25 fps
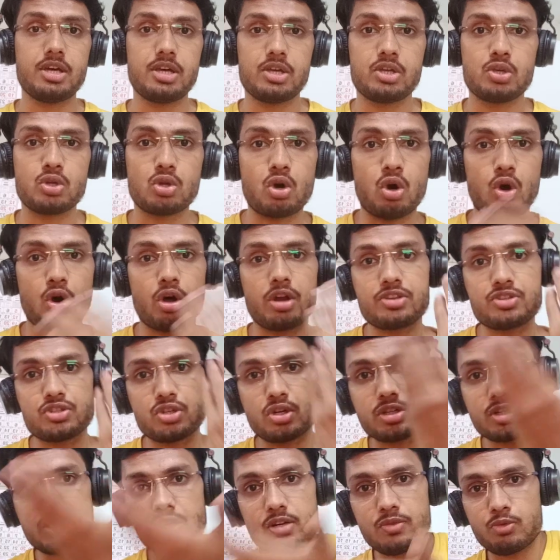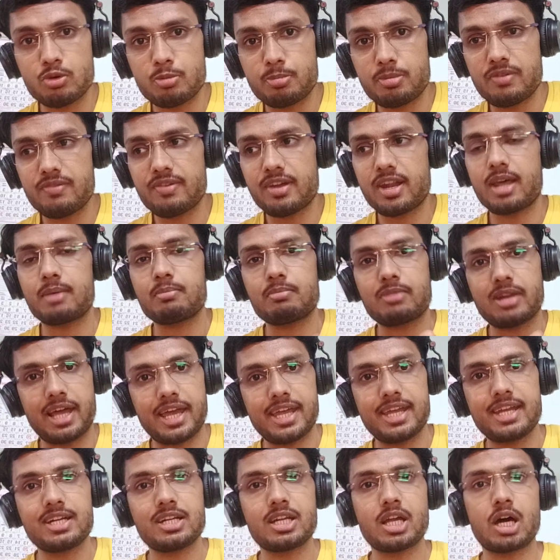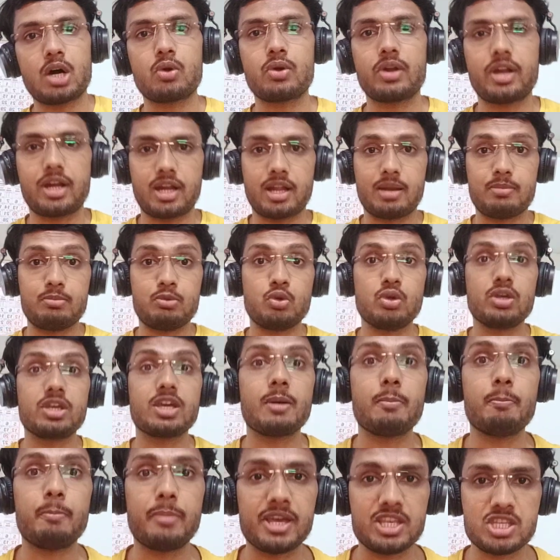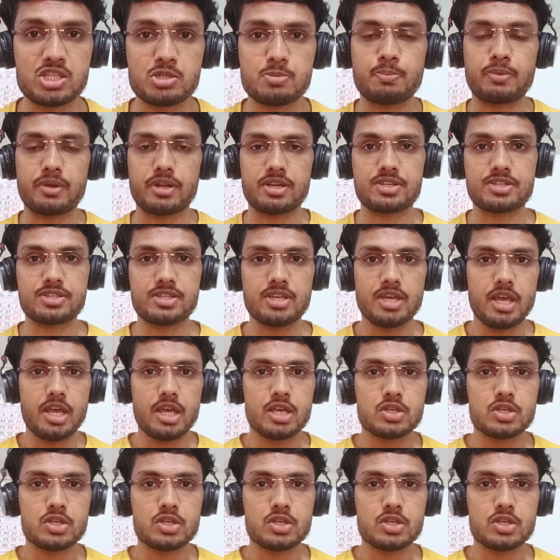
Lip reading: You know, horizontal would be when I'm lying down and I'm doing a bench press.